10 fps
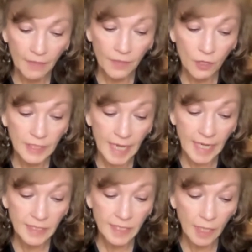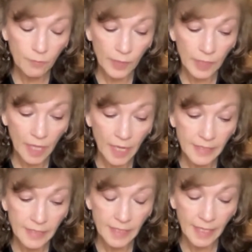There are days that I
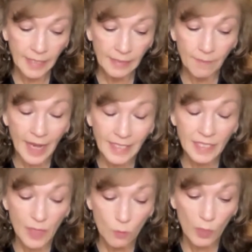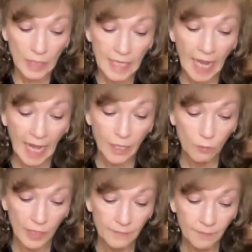realize that it makes me really
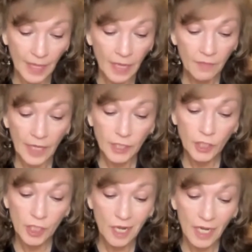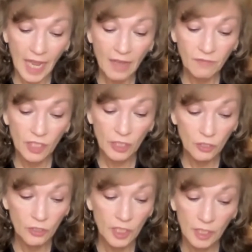angry, that I should not have to
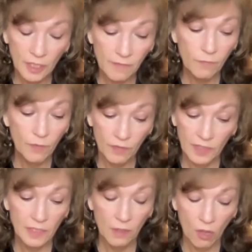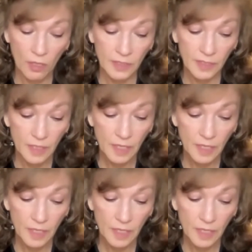learn to live with this loss.